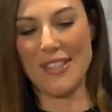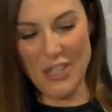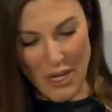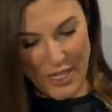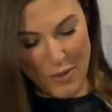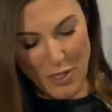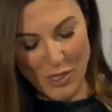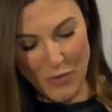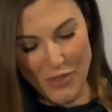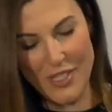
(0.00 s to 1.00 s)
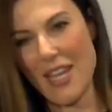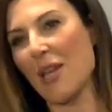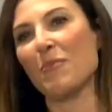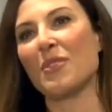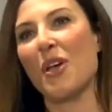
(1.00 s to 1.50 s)
talking about sports
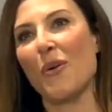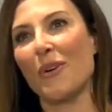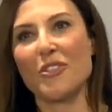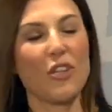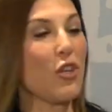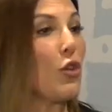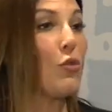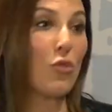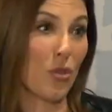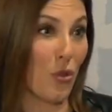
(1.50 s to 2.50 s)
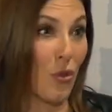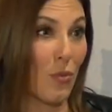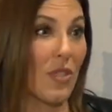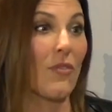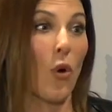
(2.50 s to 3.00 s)
games, watching
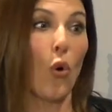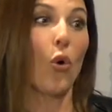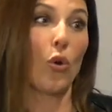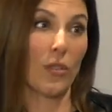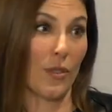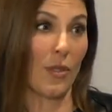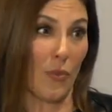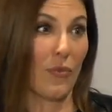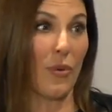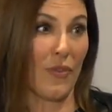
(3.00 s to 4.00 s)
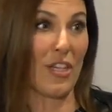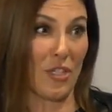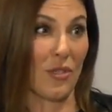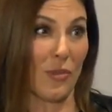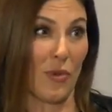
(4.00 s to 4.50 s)
YouTubes of old
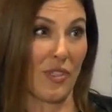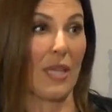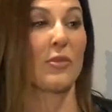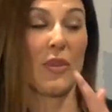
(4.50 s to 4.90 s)
professional sports games.